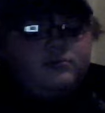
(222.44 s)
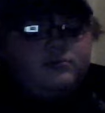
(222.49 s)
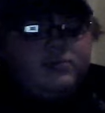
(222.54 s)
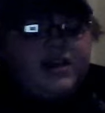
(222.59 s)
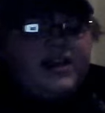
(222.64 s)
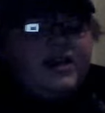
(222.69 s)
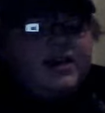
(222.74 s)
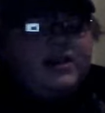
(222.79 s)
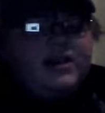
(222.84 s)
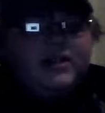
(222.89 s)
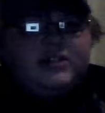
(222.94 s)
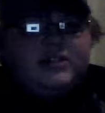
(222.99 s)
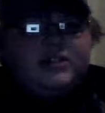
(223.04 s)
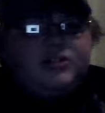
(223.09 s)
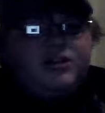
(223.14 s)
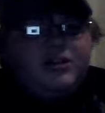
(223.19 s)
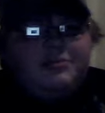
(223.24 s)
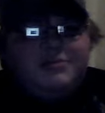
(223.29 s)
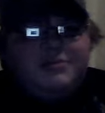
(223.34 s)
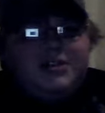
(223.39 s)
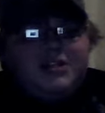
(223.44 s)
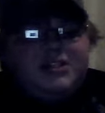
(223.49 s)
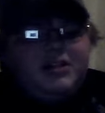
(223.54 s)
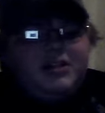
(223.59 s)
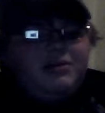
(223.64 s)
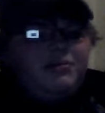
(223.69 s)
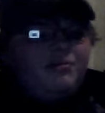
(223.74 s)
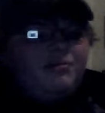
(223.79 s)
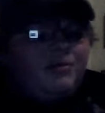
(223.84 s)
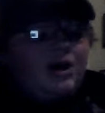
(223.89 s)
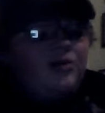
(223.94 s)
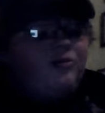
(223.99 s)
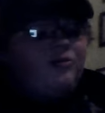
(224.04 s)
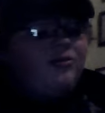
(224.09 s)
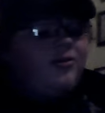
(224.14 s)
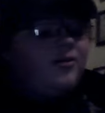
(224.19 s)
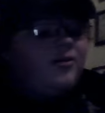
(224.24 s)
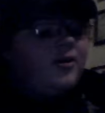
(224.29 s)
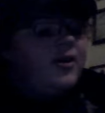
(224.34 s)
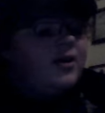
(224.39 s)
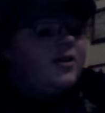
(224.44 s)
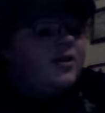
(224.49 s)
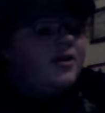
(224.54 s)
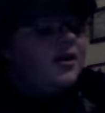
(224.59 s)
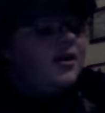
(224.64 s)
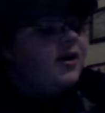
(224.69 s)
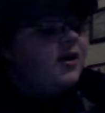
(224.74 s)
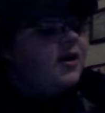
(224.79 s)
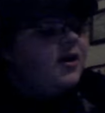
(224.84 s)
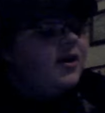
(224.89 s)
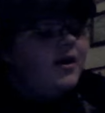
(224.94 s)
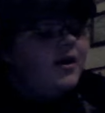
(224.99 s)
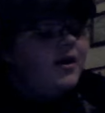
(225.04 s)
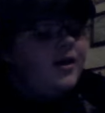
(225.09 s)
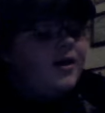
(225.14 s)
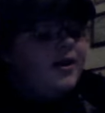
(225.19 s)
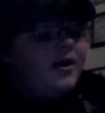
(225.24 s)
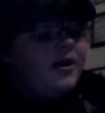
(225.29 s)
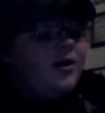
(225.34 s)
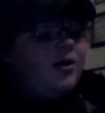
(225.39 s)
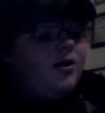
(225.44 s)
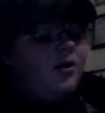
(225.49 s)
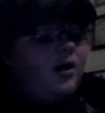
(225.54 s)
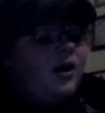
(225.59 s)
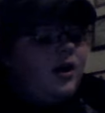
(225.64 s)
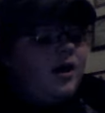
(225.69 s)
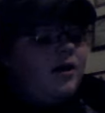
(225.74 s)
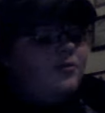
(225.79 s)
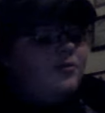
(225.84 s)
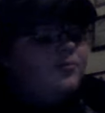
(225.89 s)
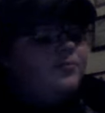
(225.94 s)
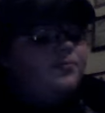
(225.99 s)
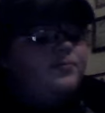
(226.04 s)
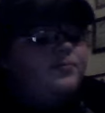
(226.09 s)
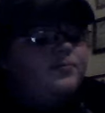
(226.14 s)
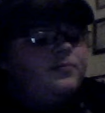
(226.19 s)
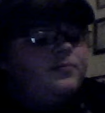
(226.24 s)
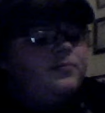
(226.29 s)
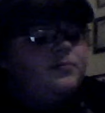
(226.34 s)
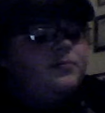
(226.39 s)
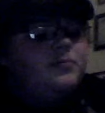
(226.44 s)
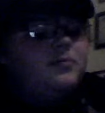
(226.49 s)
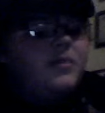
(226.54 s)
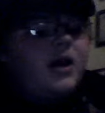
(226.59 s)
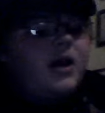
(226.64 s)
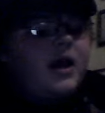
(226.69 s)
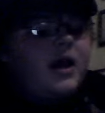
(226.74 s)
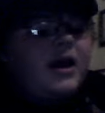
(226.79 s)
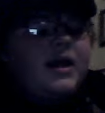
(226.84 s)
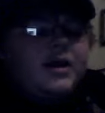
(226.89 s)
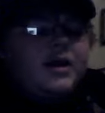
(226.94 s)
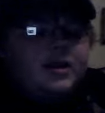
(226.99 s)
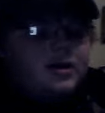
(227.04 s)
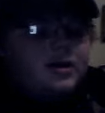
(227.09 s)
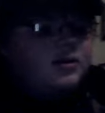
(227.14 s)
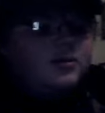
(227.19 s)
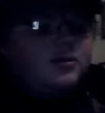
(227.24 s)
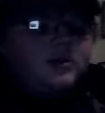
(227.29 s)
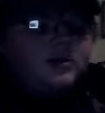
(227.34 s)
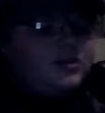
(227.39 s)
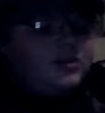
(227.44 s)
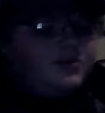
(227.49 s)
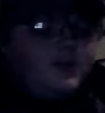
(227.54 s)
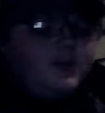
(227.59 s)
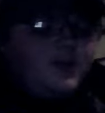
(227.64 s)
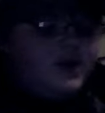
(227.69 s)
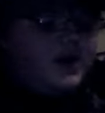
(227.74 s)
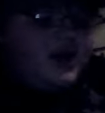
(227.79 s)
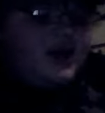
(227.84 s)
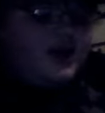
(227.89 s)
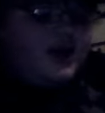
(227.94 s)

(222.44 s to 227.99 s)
Paid an extremely cheap amount for it. You know, and something I